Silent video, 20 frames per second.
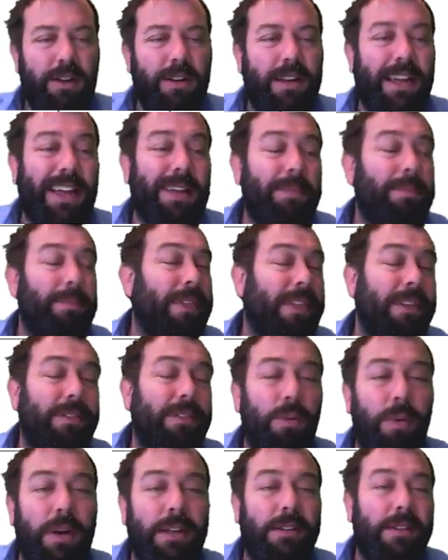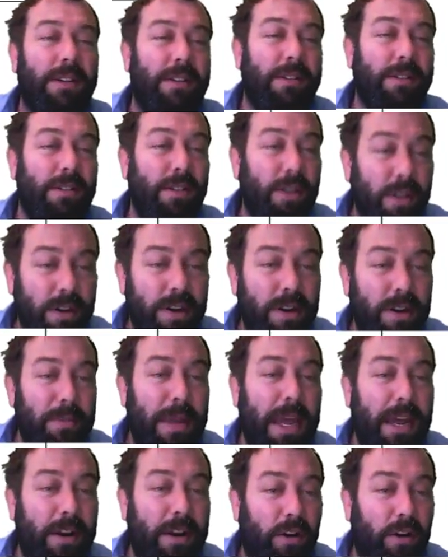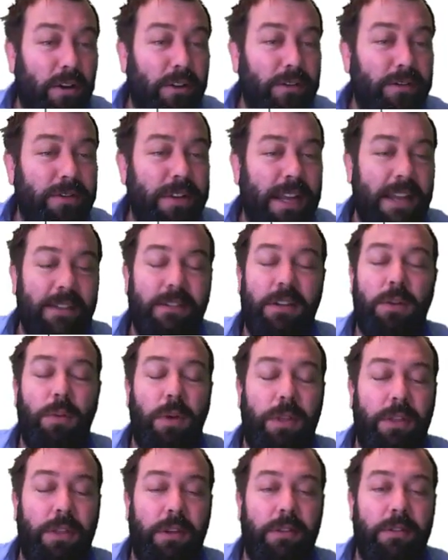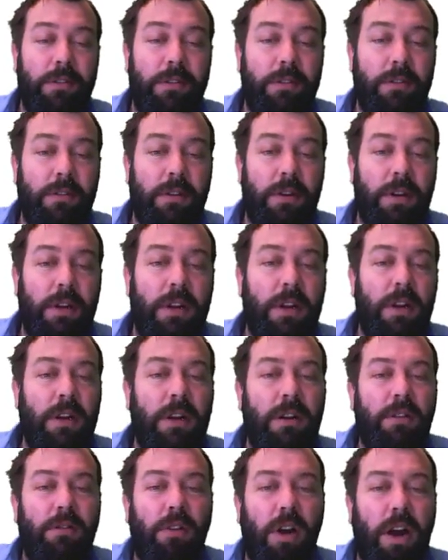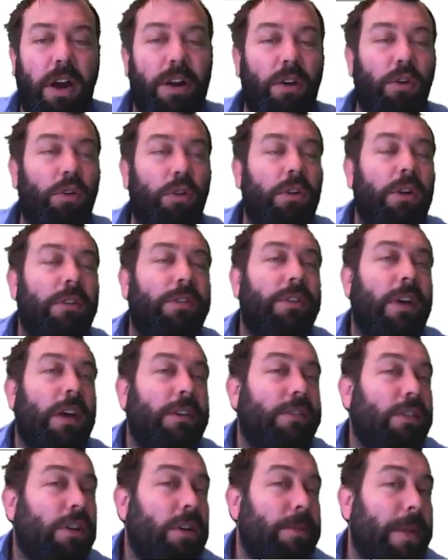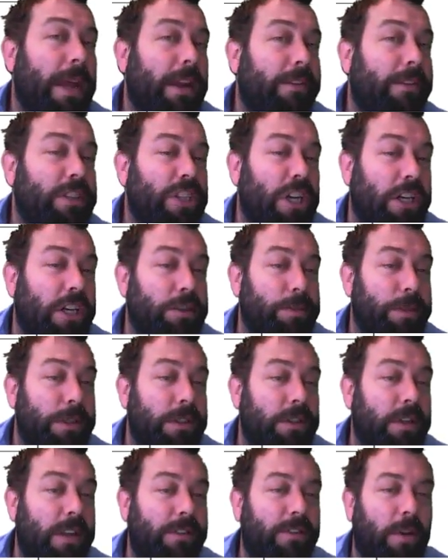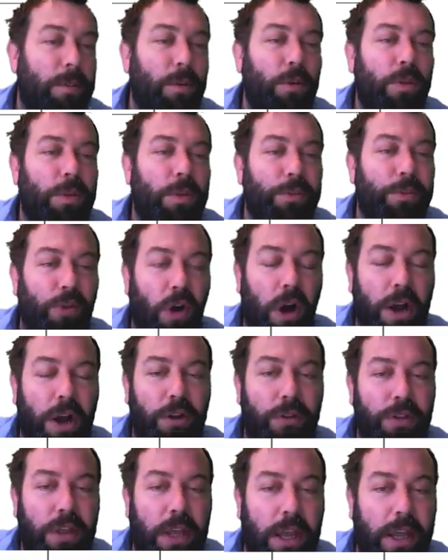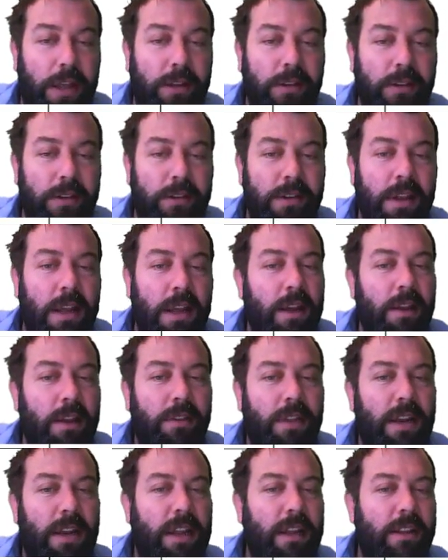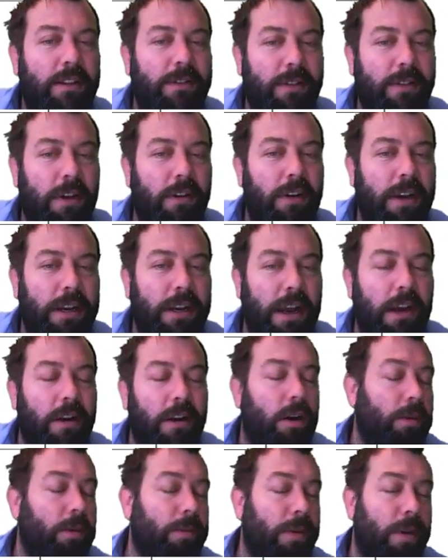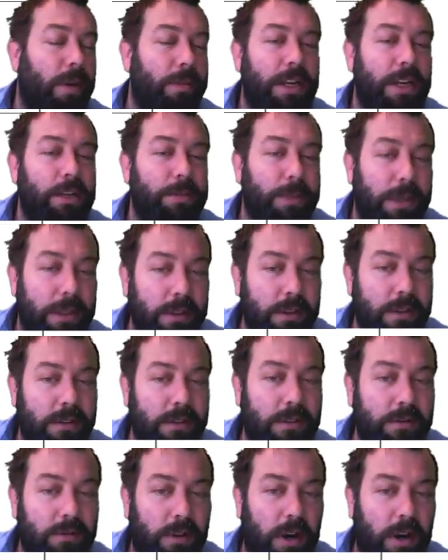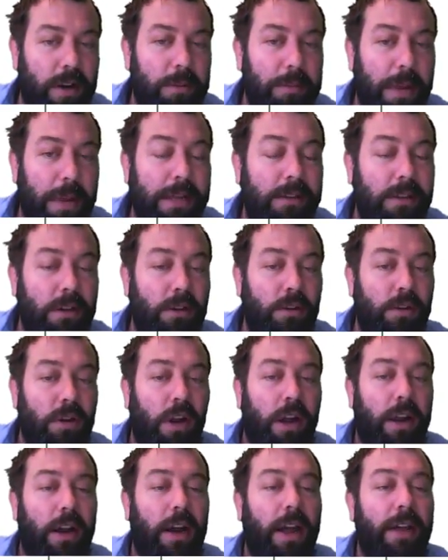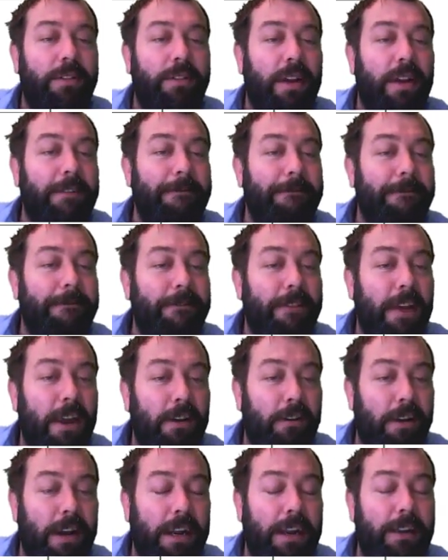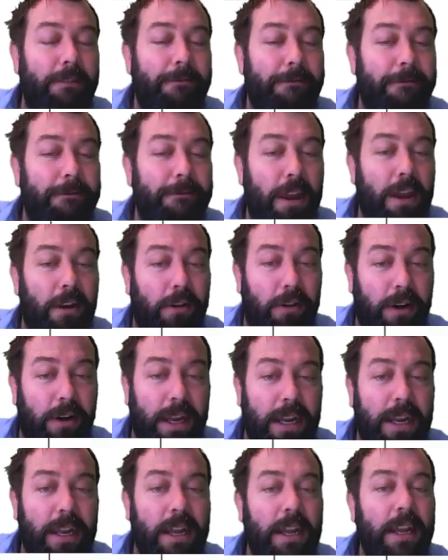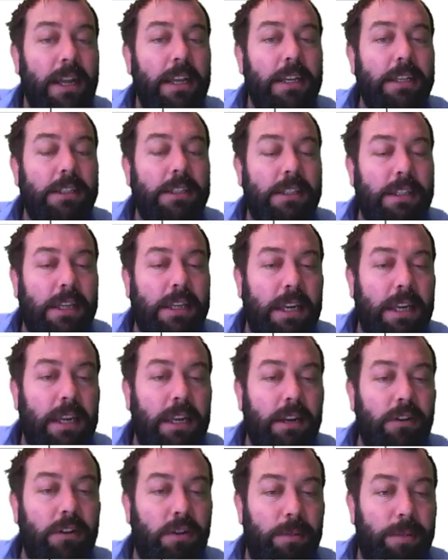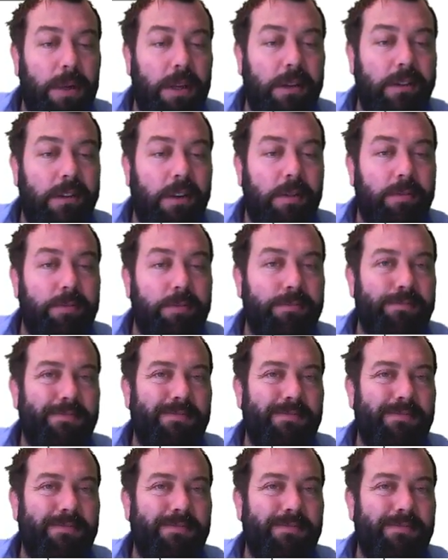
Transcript: okay, but there's always a certain amount of guessing with this, right, or of a certain amount of judgment. If I put them right on the ends, then it gets very narrow, my measurements, right? It makes it look like I have a very, very skinny trapezium.